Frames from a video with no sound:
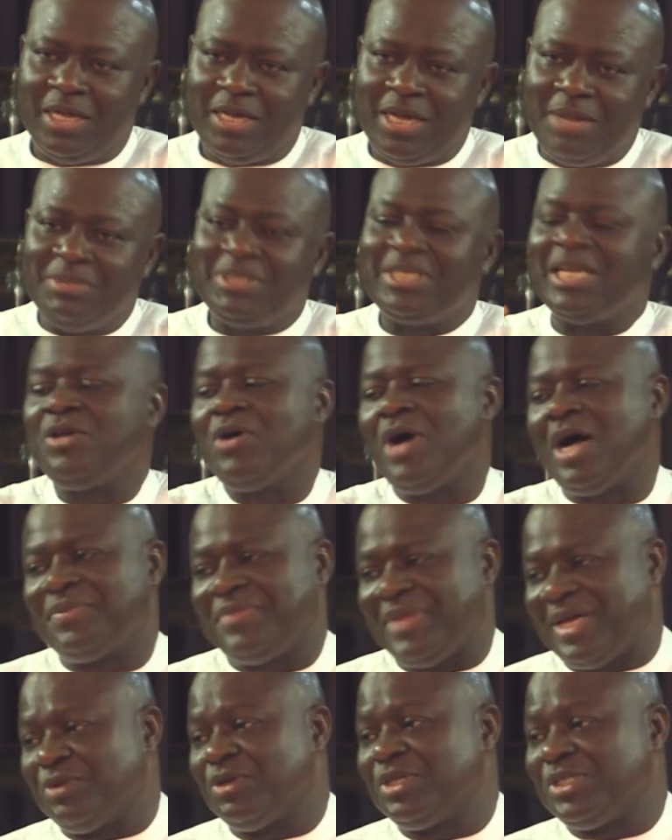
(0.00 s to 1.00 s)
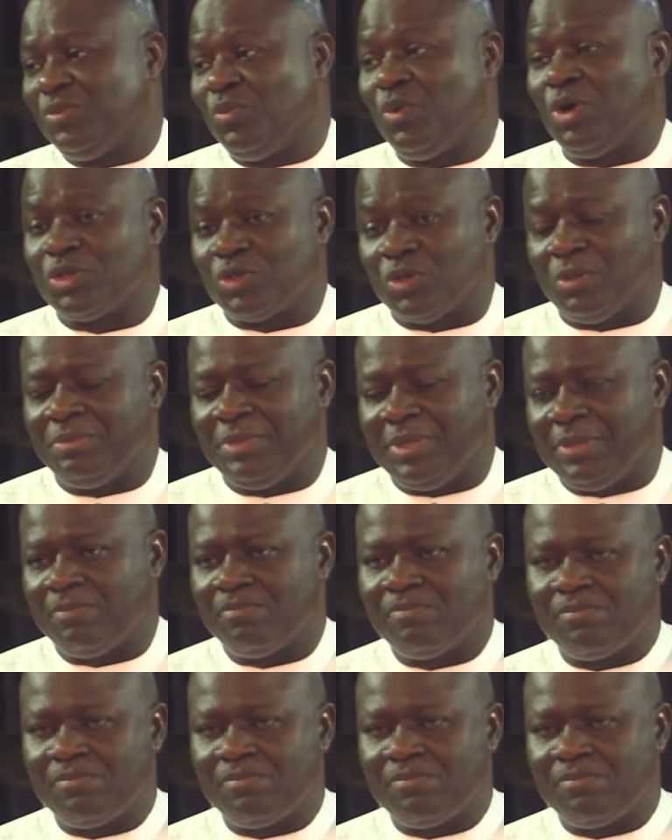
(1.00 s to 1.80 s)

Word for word: Let me tell you how the anointing works on me.